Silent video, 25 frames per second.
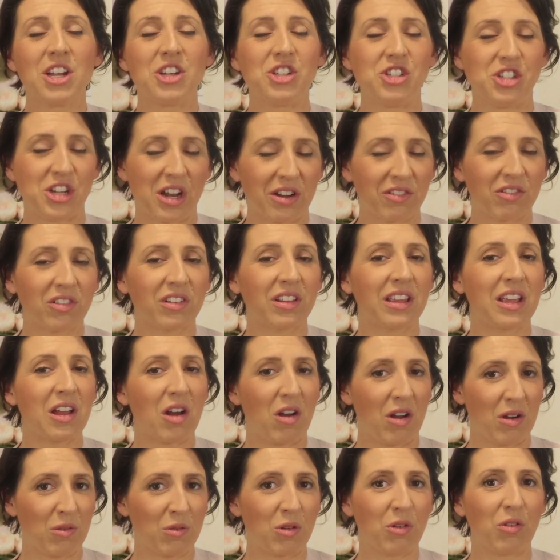generally
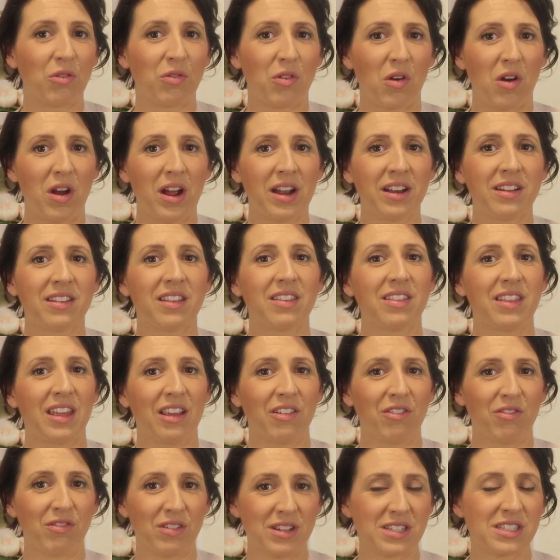I will find that
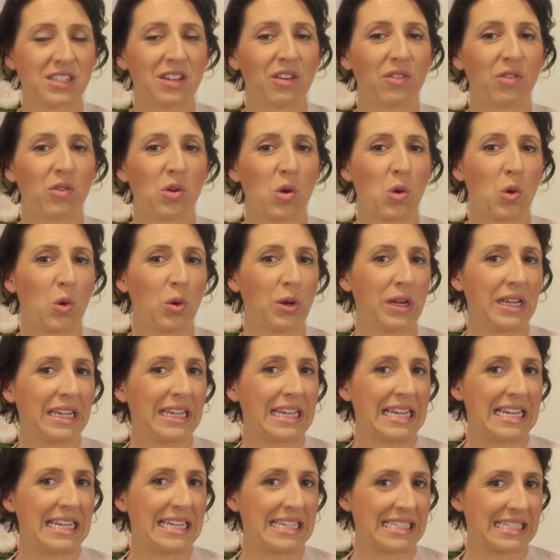their risk of
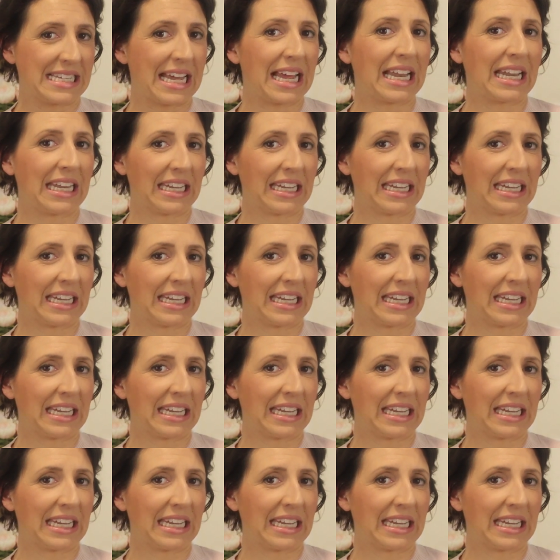cording is